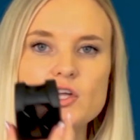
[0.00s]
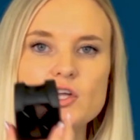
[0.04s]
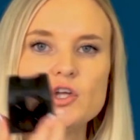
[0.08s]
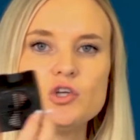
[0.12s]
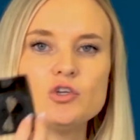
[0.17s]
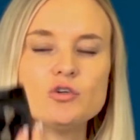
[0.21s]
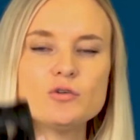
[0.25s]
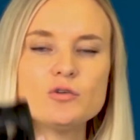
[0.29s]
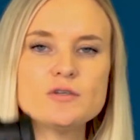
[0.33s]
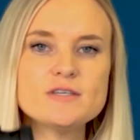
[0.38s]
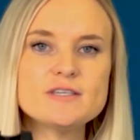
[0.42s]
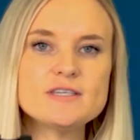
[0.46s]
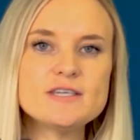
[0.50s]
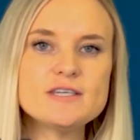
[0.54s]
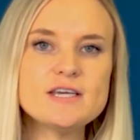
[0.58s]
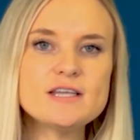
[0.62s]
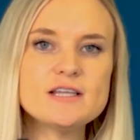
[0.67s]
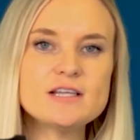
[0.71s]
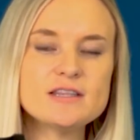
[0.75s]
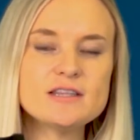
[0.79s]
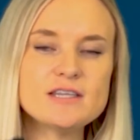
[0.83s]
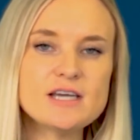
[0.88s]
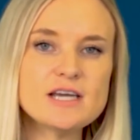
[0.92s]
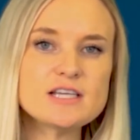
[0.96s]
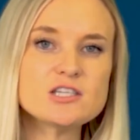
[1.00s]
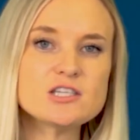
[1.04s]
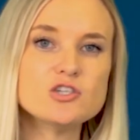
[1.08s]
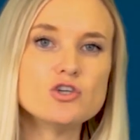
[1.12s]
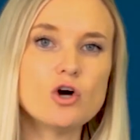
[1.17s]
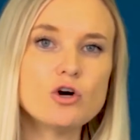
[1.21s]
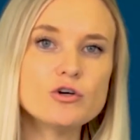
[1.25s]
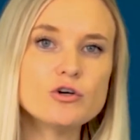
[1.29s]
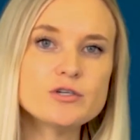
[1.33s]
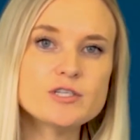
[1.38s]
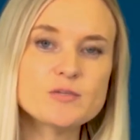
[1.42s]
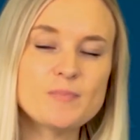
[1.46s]
You'll see that there is
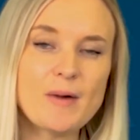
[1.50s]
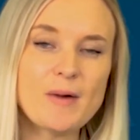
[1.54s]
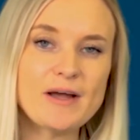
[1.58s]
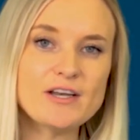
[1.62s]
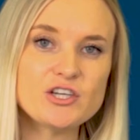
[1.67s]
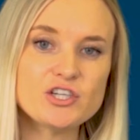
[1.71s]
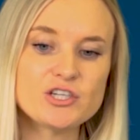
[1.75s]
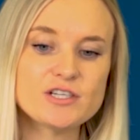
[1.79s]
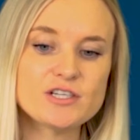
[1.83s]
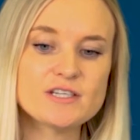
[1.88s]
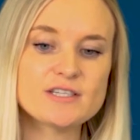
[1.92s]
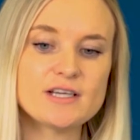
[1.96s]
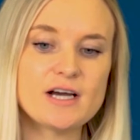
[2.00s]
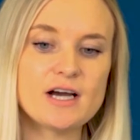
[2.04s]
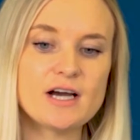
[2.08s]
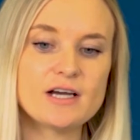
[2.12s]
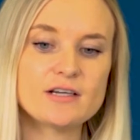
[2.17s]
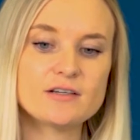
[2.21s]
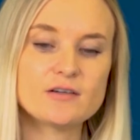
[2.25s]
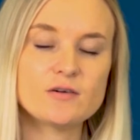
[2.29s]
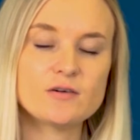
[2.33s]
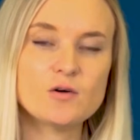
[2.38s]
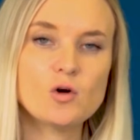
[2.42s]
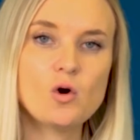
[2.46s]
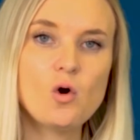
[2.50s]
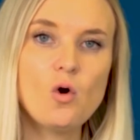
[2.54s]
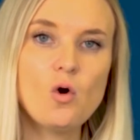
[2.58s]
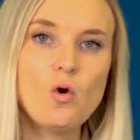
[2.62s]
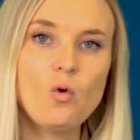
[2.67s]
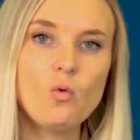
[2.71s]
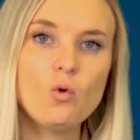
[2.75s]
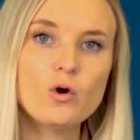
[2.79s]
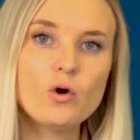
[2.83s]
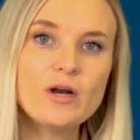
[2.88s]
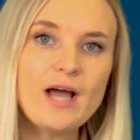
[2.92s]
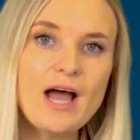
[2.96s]
no sponge inside.
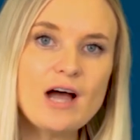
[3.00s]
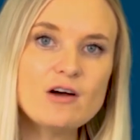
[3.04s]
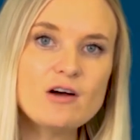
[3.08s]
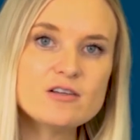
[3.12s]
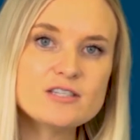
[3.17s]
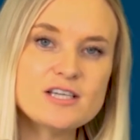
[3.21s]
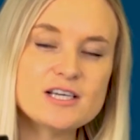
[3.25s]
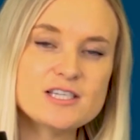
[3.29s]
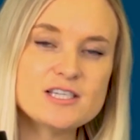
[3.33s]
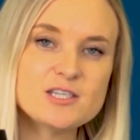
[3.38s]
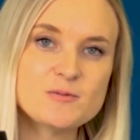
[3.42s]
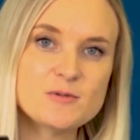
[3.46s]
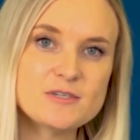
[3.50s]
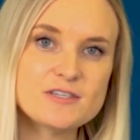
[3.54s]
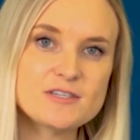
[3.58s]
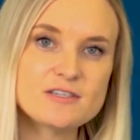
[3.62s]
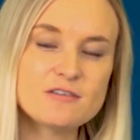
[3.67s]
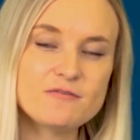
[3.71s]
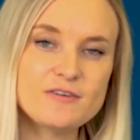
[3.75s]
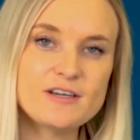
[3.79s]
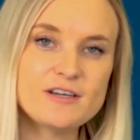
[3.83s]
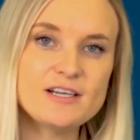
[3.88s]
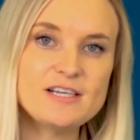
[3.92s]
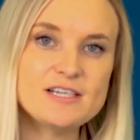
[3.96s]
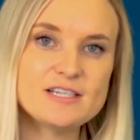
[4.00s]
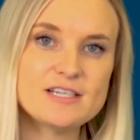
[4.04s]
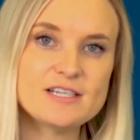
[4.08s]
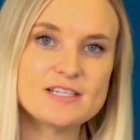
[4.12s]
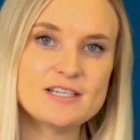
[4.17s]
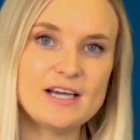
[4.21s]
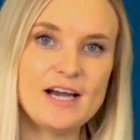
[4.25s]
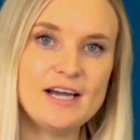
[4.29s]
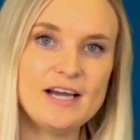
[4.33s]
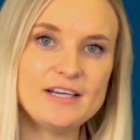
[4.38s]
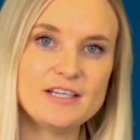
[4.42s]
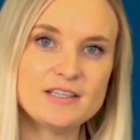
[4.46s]
Waterhouse has specifically
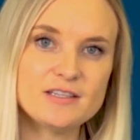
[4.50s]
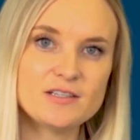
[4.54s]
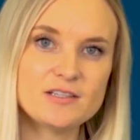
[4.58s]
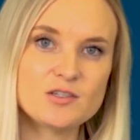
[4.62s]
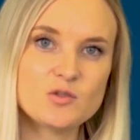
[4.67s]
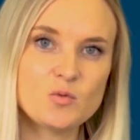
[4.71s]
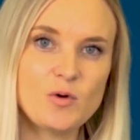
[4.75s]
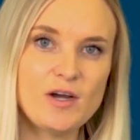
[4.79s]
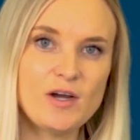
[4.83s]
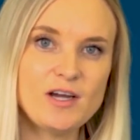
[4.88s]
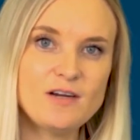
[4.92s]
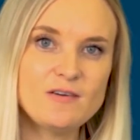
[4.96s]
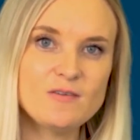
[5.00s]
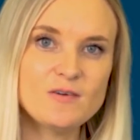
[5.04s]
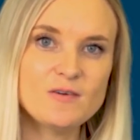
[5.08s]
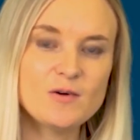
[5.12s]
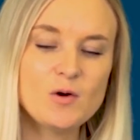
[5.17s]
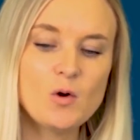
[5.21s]
designed it this way.